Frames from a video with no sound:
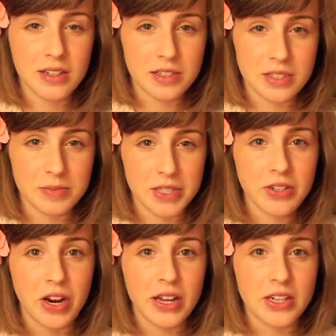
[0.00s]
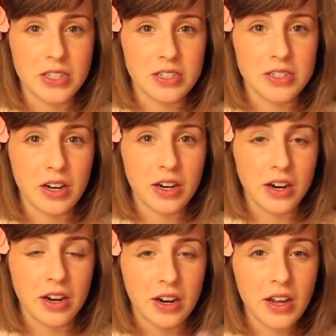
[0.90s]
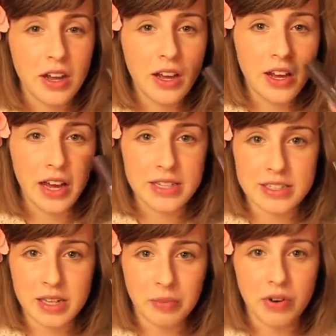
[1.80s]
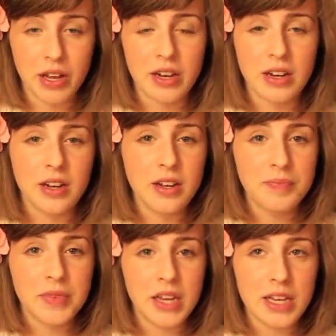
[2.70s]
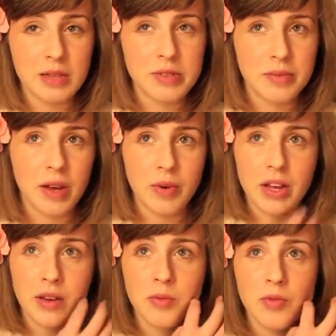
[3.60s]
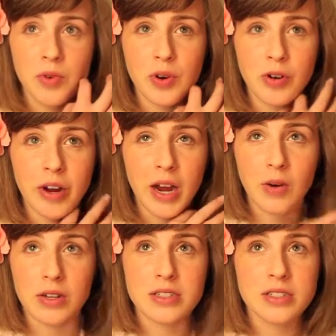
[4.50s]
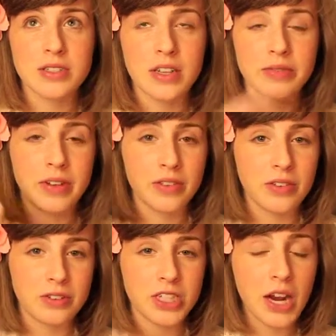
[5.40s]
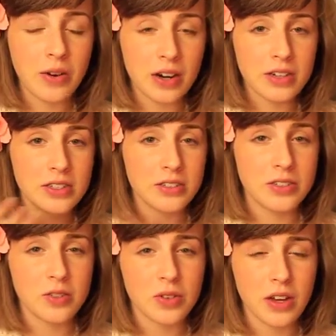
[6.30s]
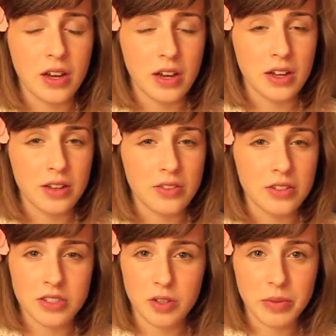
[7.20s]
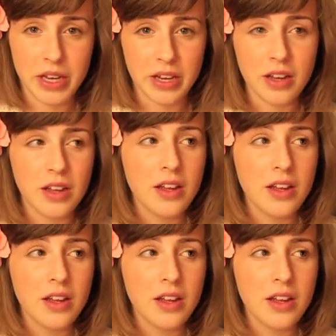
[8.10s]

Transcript: It just makes your eyelashes darker and separated and keeps them that way for hours, even through showers, through swimming,